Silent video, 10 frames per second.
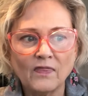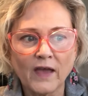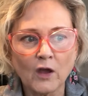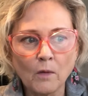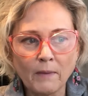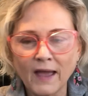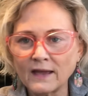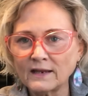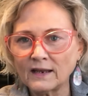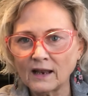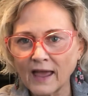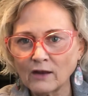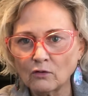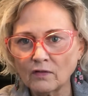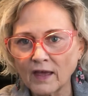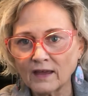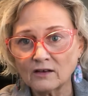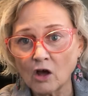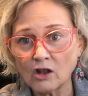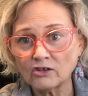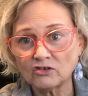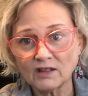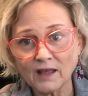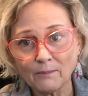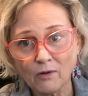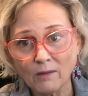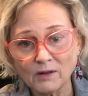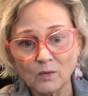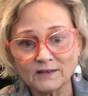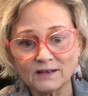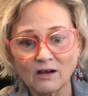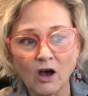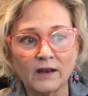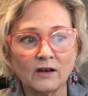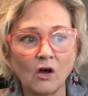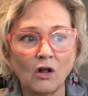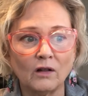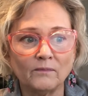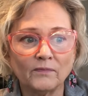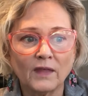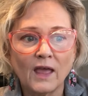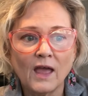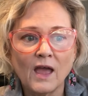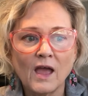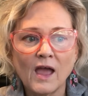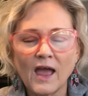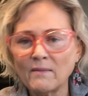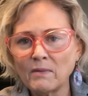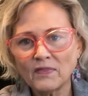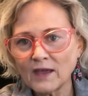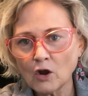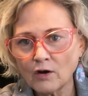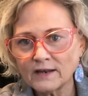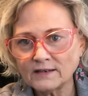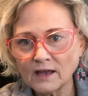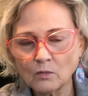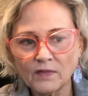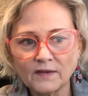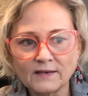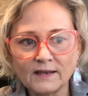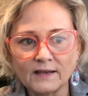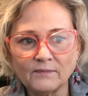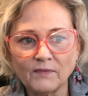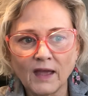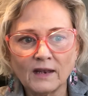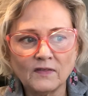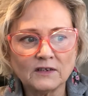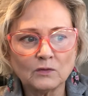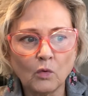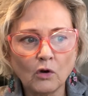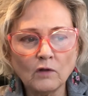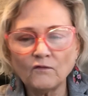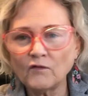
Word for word: they obeyed, and later they acknowledged that that probably wasn't God at all and but they had already done what they did. And in this world